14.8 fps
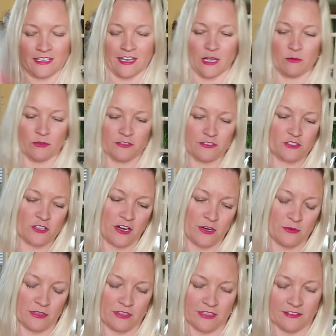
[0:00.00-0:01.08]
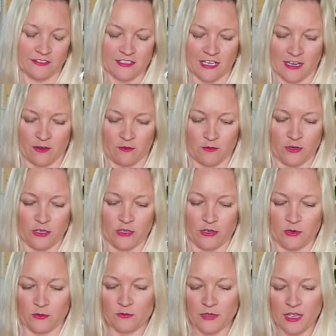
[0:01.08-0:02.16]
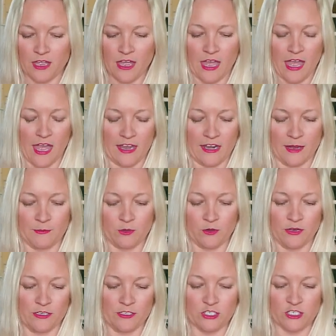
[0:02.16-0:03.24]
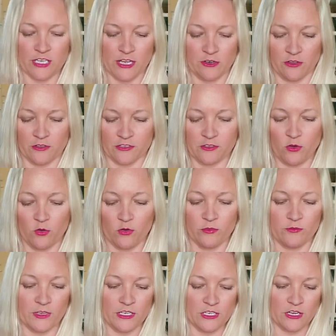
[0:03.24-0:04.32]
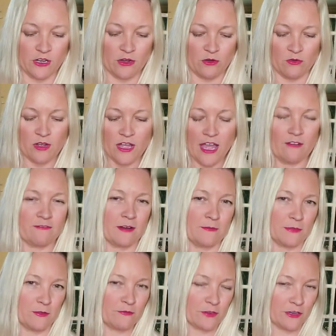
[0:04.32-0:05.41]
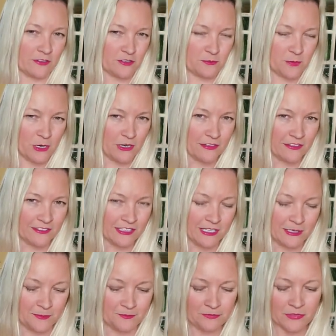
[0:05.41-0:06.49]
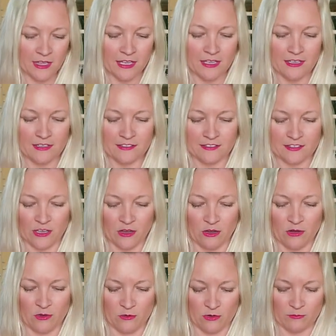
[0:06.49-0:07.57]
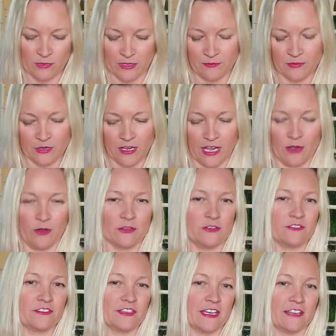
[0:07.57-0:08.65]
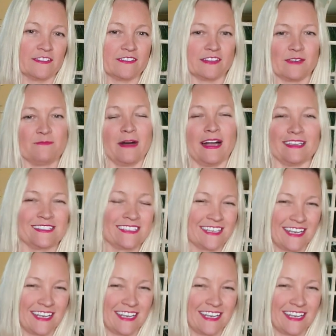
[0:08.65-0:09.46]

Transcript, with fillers: and I will start with this deck for you. And I'm going to channel this whole video from the first person. So, well, okay, I'll use this, but